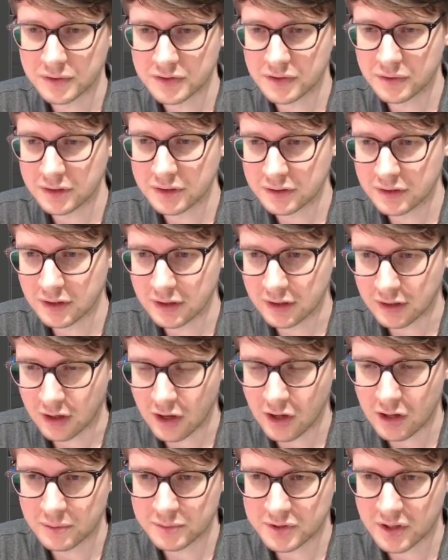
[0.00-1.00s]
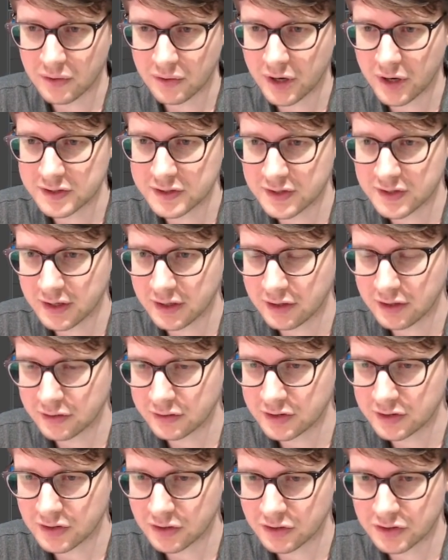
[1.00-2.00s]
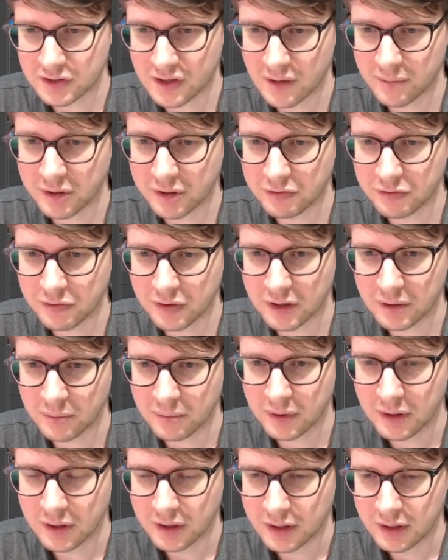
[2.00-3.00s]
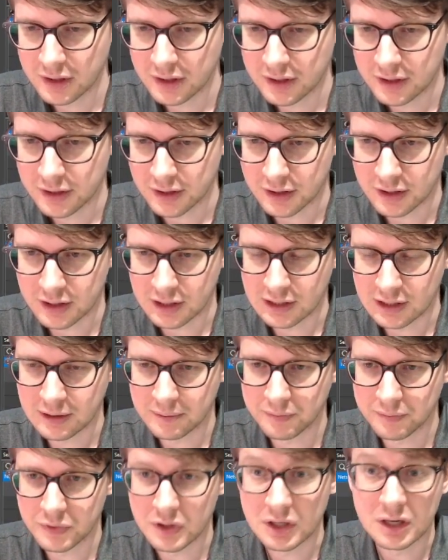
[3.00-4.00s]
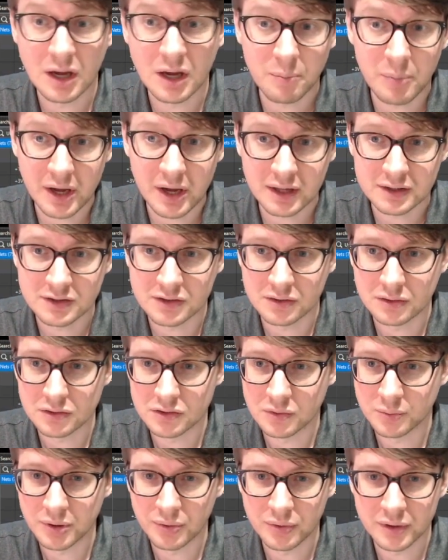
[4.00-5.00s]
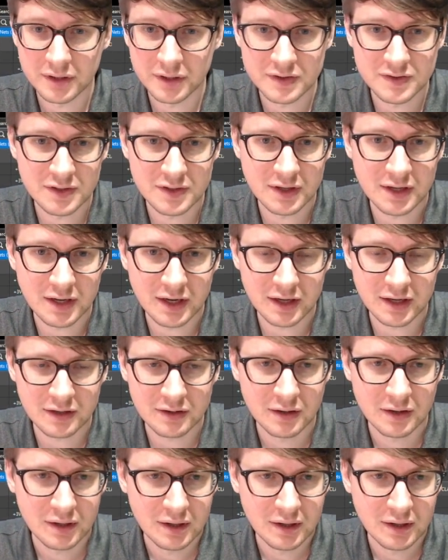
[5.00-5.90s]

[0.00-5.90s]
So the columns on the right side here, these are just coming from the numpad, so those will be really easy to connect.